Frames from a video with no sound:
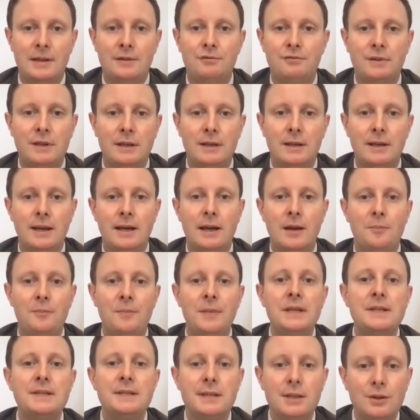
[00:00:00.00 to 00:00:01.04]
I mean, if we
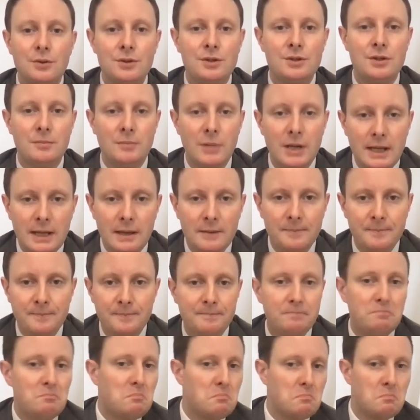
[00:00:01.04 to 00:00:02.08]
misuse the money,
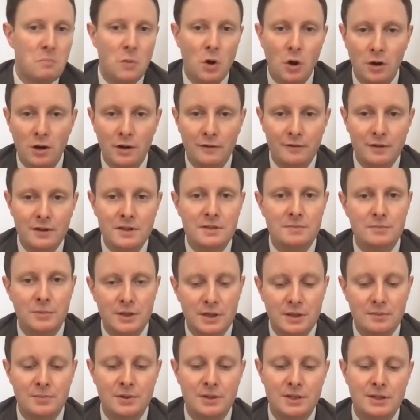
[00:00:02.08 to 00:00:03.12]
all of us,
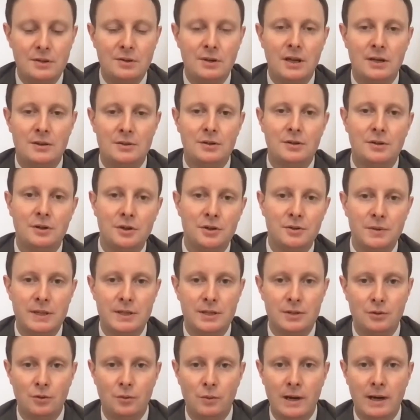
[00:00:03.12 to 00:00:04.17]
but in particular the
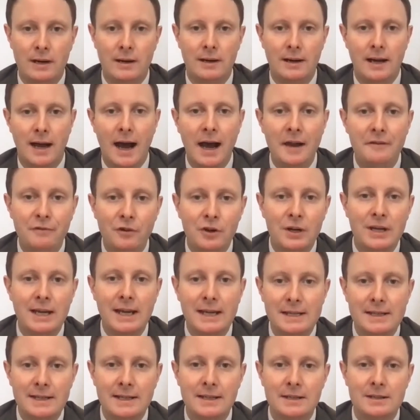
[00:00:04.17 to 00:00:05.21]
countries who were
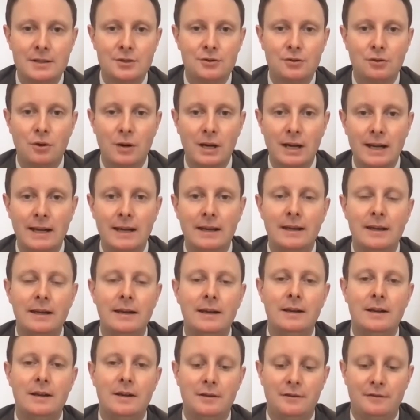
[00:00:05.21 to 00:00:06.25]
advocating strongly
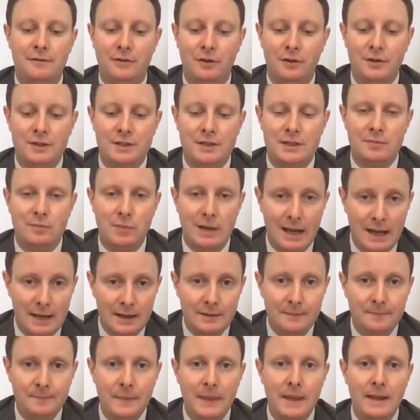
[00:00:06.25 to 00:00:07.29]
for this
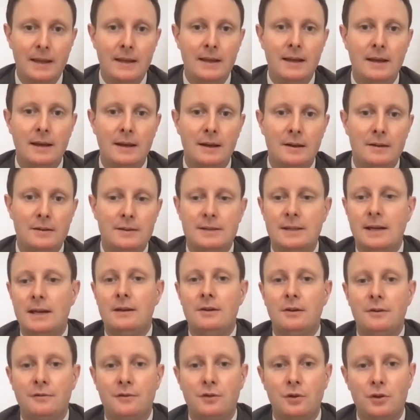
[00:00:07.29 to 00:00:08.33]
plan,
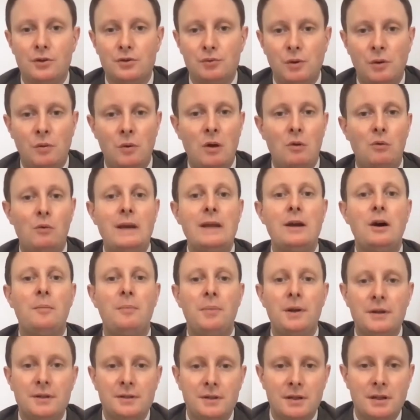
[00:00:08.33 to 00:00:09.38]
then of course we will
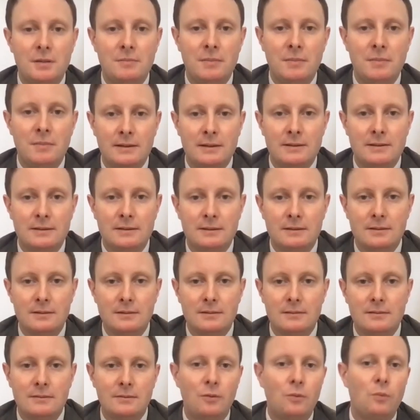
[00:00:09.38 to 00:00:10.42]
reopen the debates.
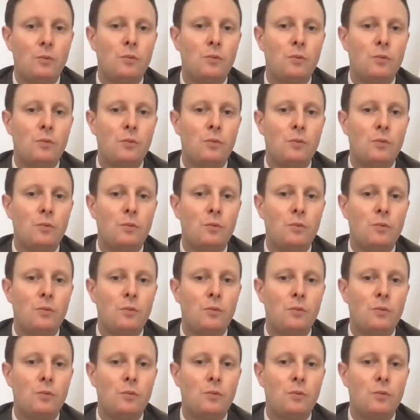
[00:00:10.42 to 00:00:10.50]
